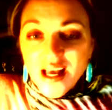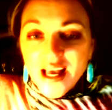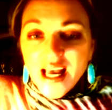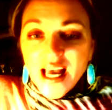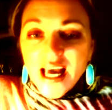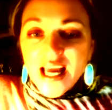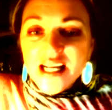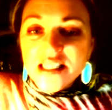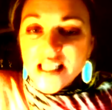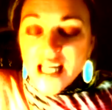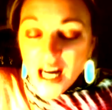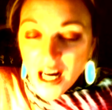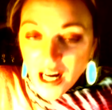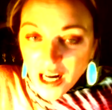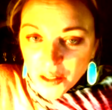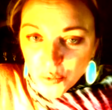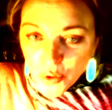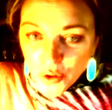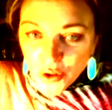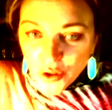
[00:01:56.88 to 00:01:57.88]
And it's
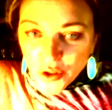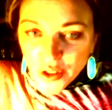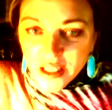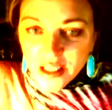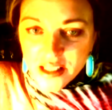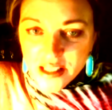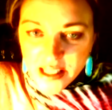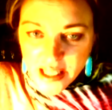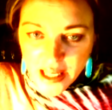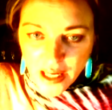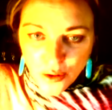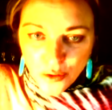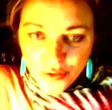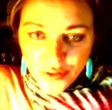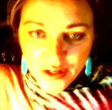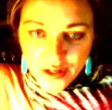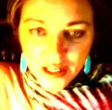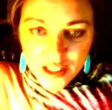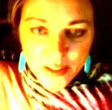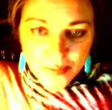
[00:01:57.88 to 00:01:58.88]
hard work, and it's health,
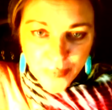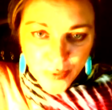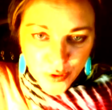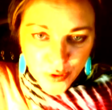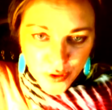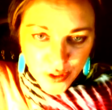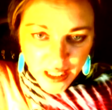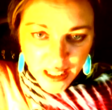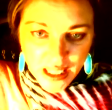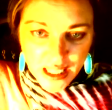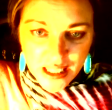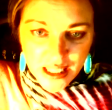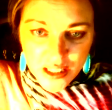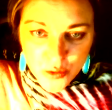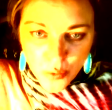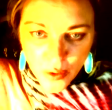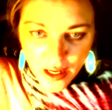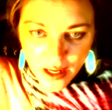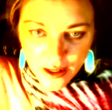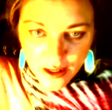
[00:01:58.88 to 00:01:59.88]
and it's beauty as
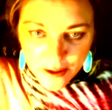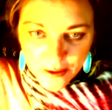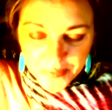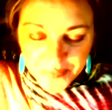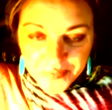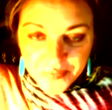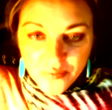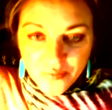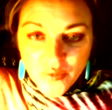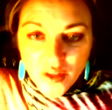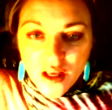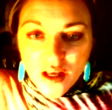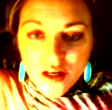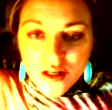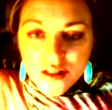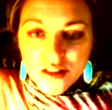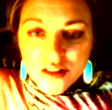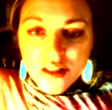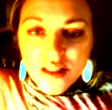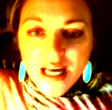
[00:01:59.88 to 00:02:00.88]
well.
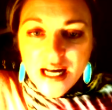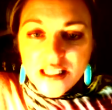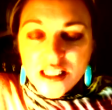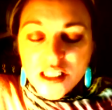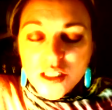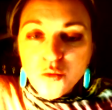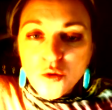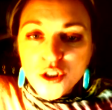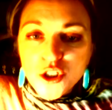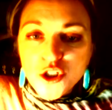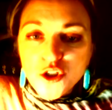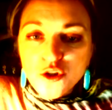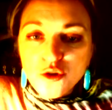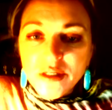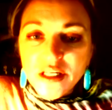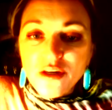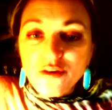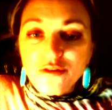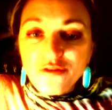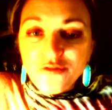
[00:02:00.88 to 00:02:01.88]
So that's what you'll
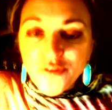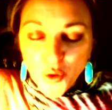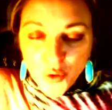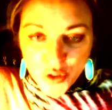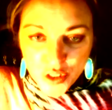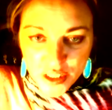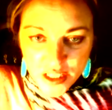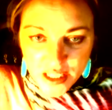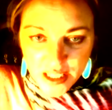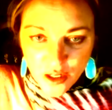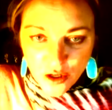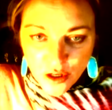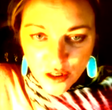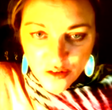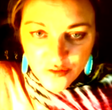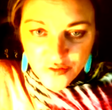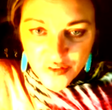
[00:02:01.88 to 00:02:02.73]
be focusing on for